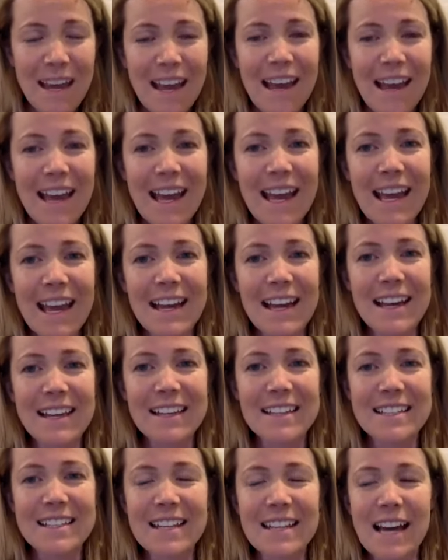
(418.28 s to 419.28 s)

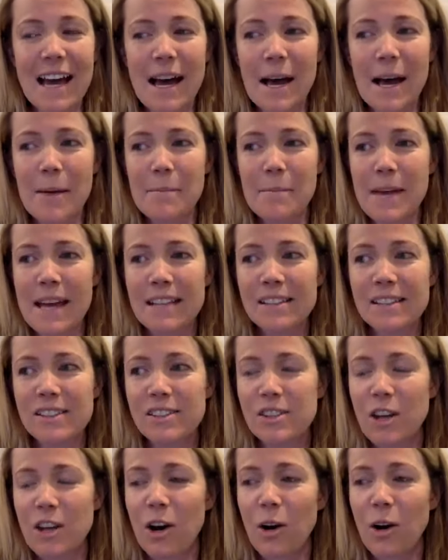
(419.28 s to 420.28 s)
And um, and
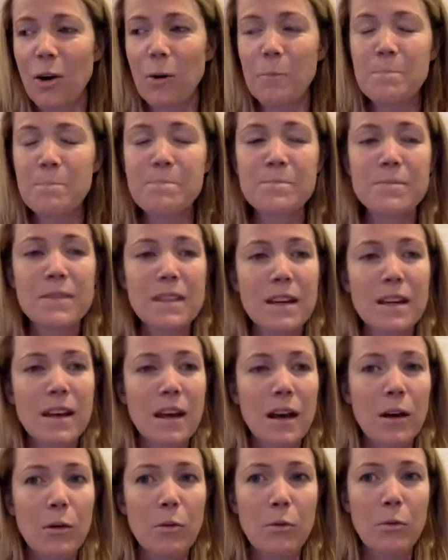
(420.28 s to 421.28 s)
so
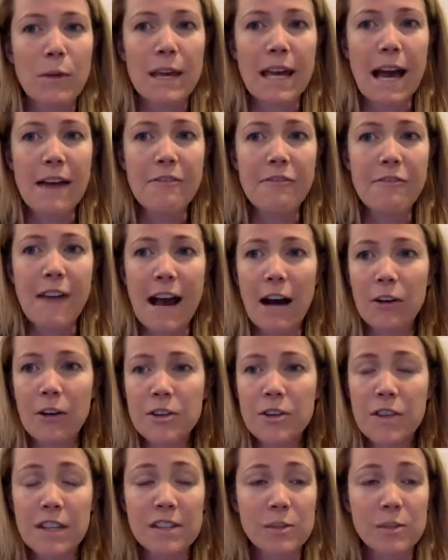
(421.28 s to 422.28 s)
we I
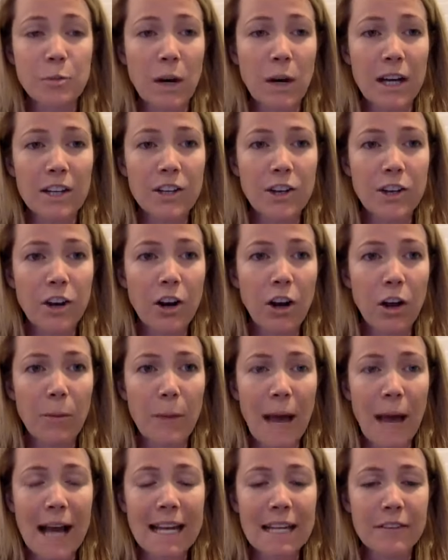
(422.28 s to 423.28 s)
found this one girl
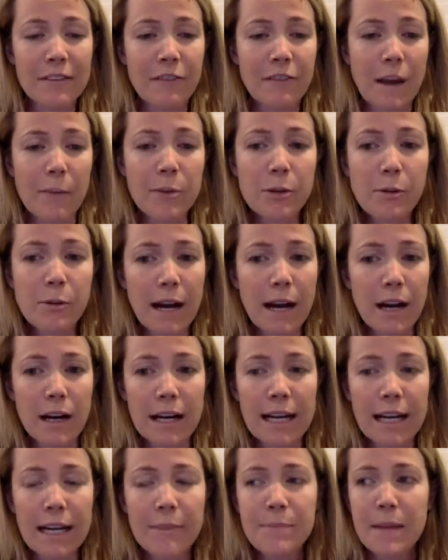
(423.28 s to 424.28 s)
back in
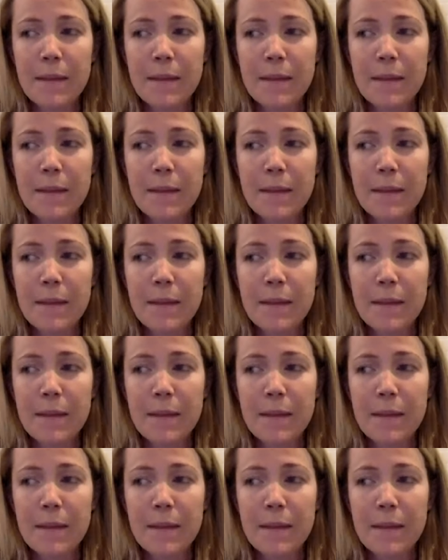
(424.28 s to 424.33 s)
February